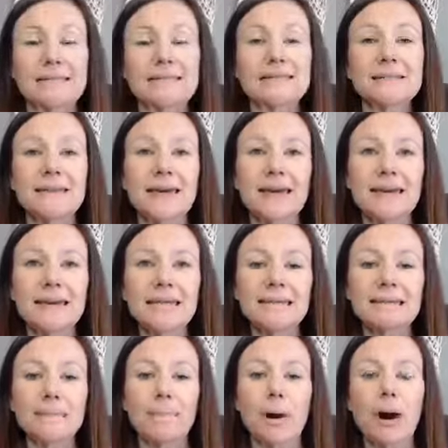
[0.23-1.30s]
Today
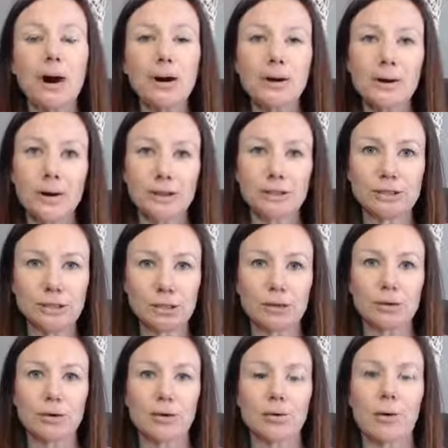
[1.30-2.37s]
is part
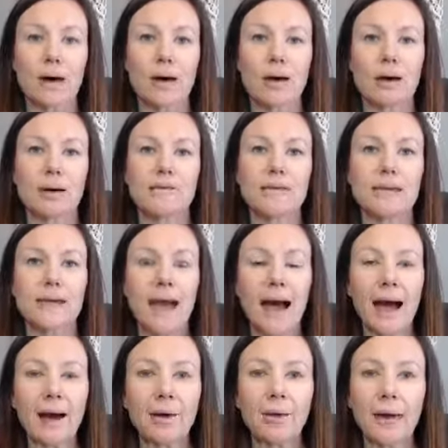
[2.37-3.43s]
two of the
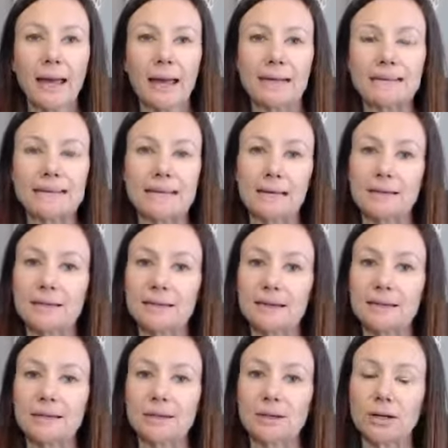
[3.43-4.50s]
How Hand
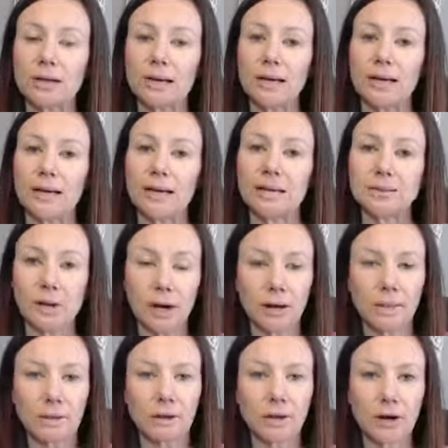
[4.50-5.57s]
Sanitizer is
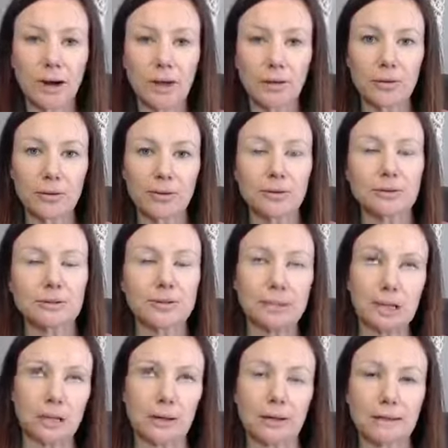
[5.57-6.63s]
Harming Your Health
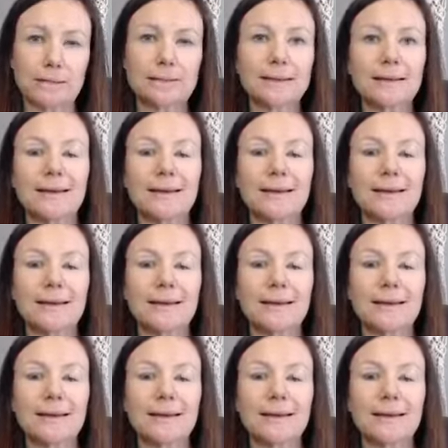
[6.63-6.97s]
series.